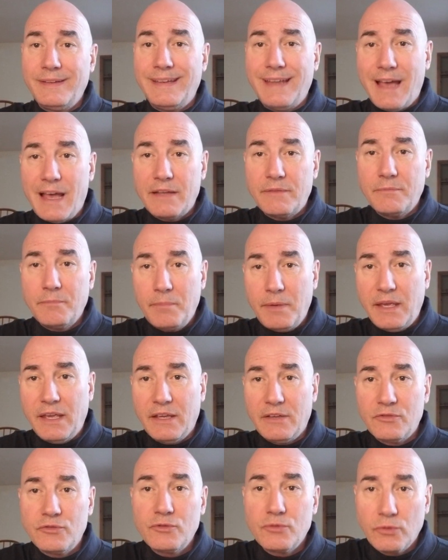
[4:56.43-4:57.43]
not
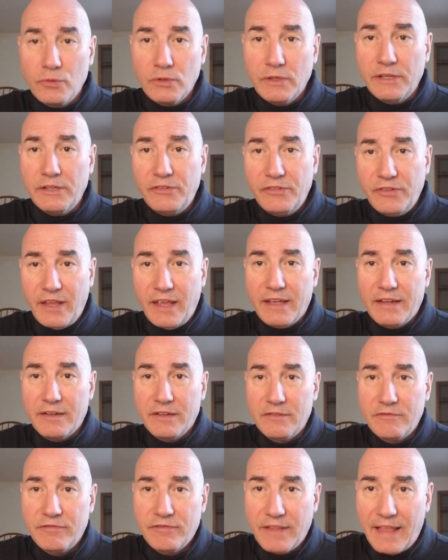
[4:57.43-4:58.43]
being truly
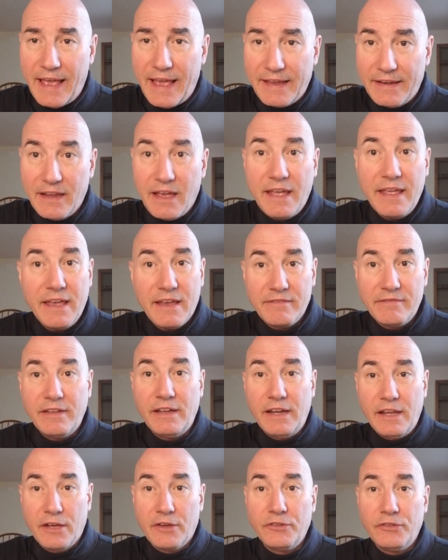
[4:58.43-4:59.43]
sanded flat. And I have
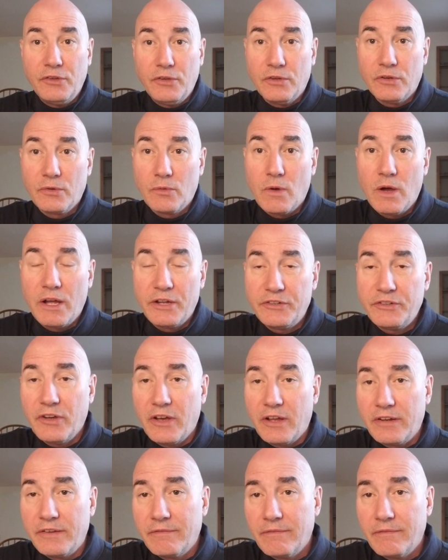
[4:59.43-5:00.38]
videos you can watch on